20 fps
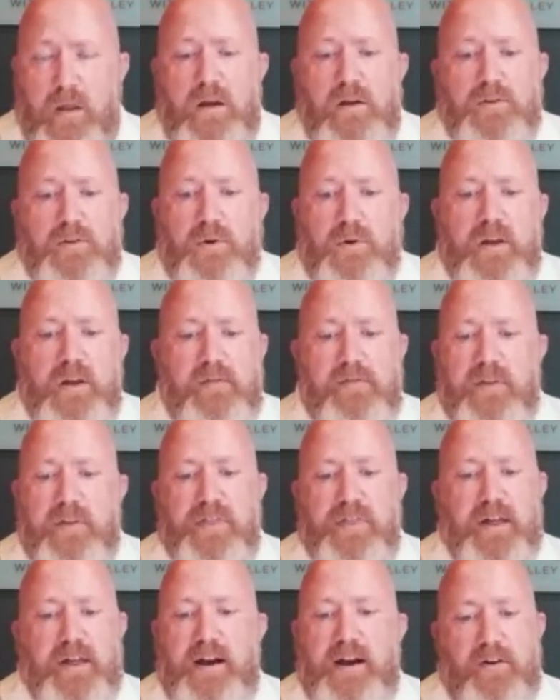So
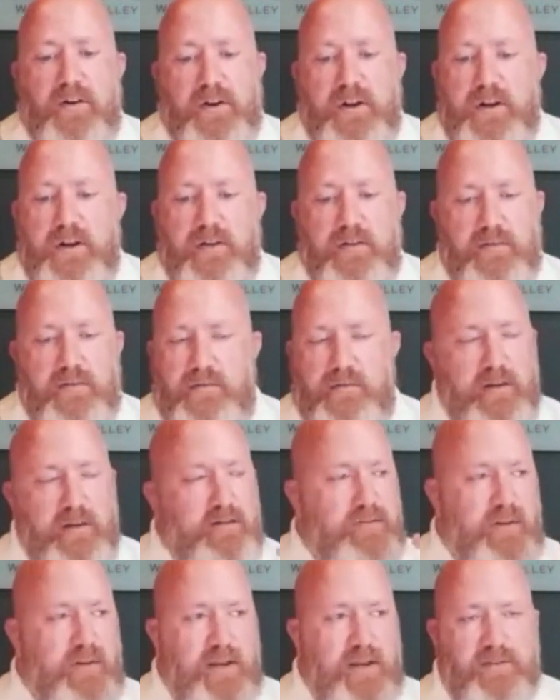even there,
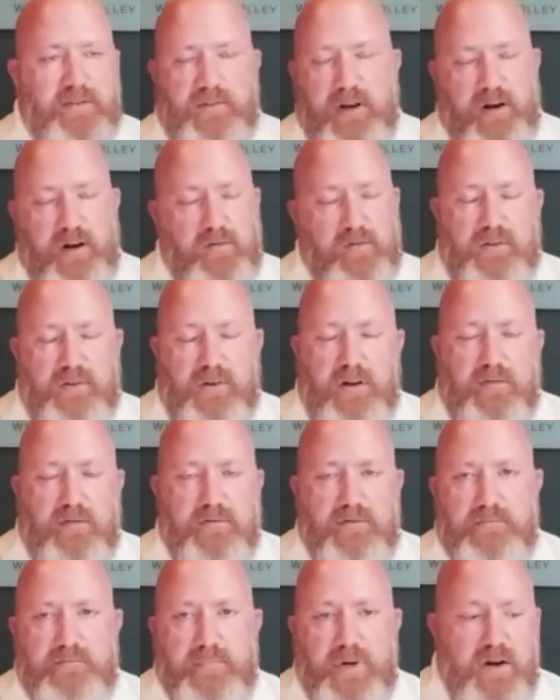it takes care of
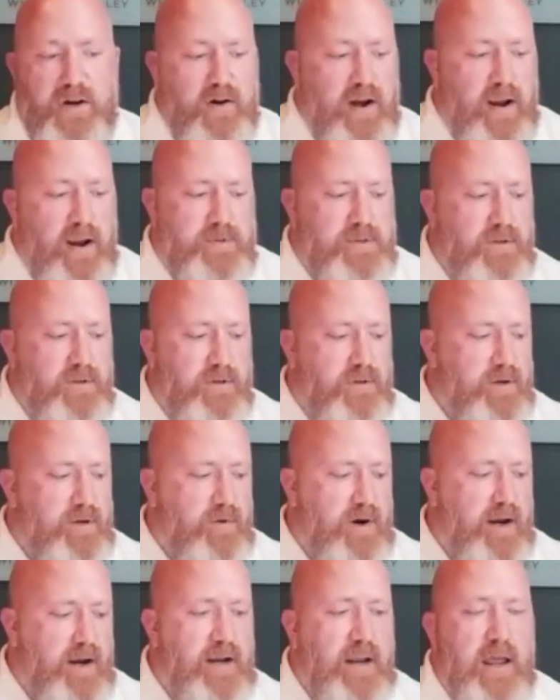itself. But you're absolutely
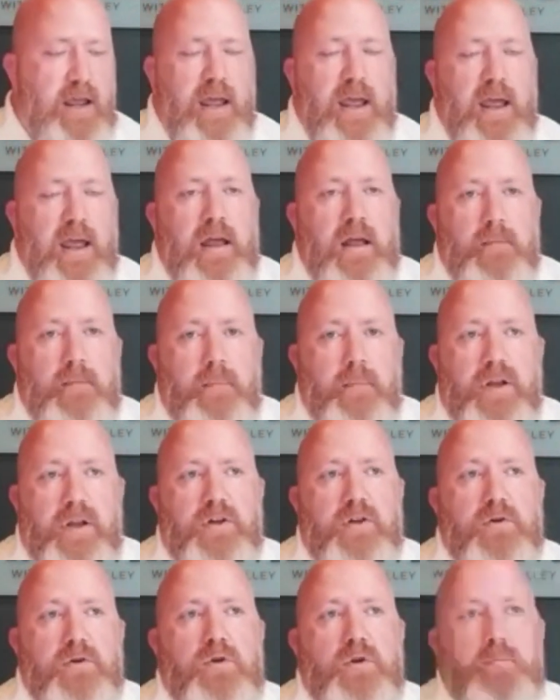right. But
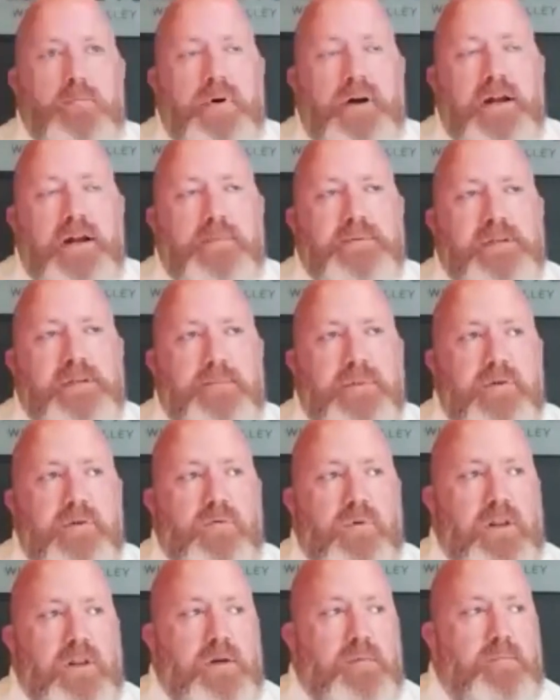you bring up something
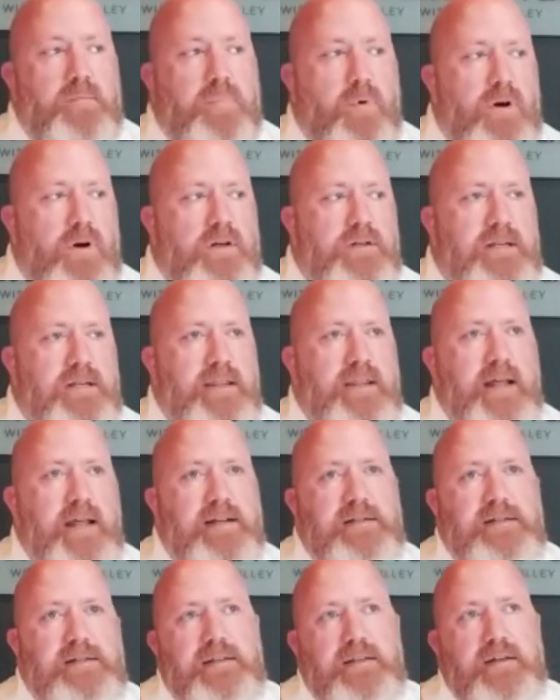really important, and
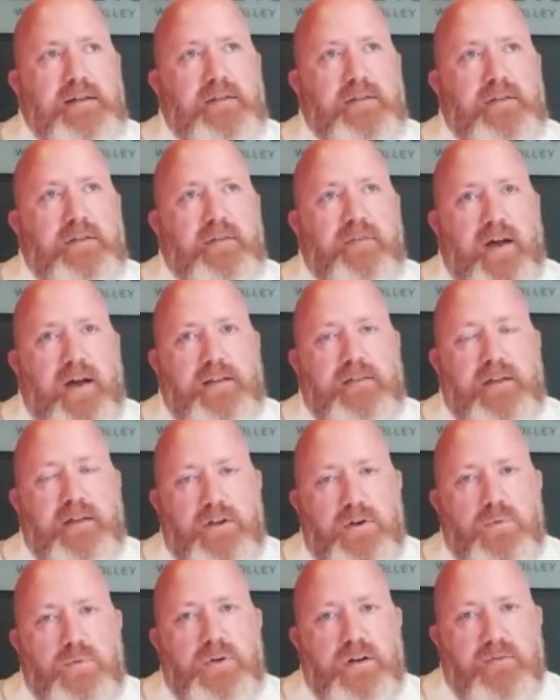that's the fact that
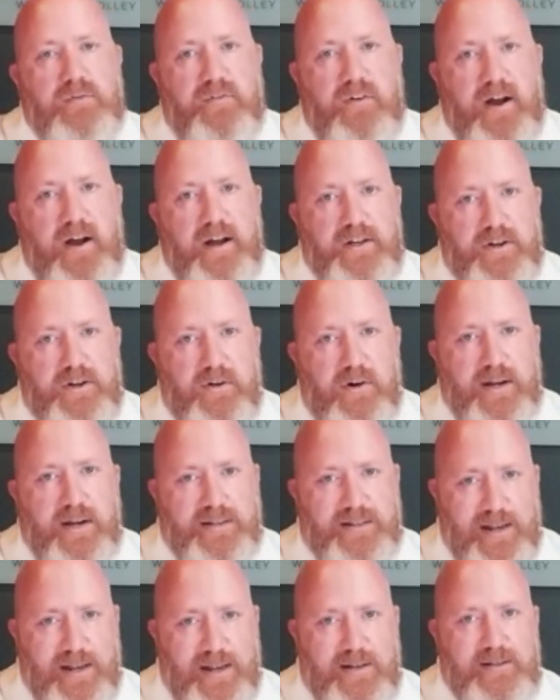you didn't find your
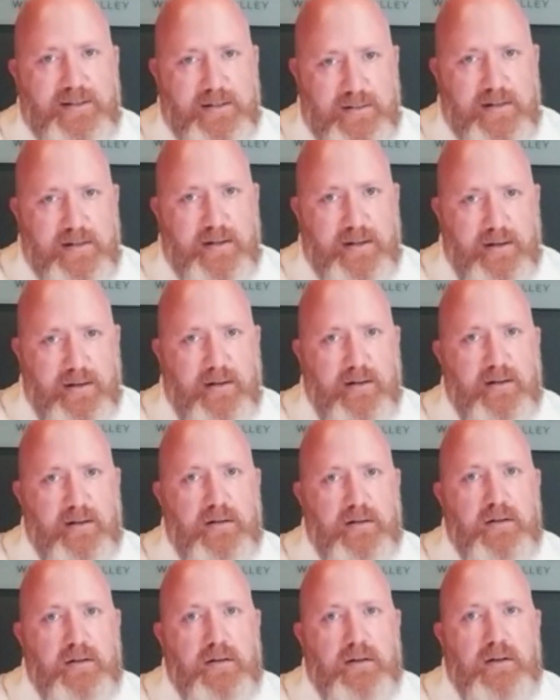identity
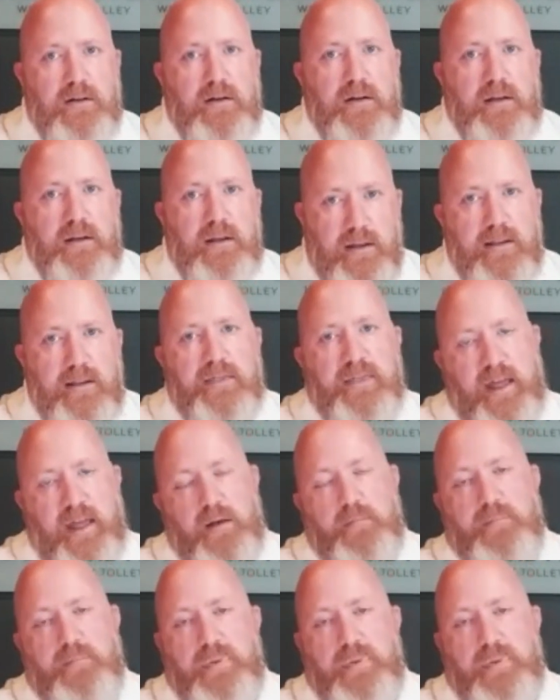in that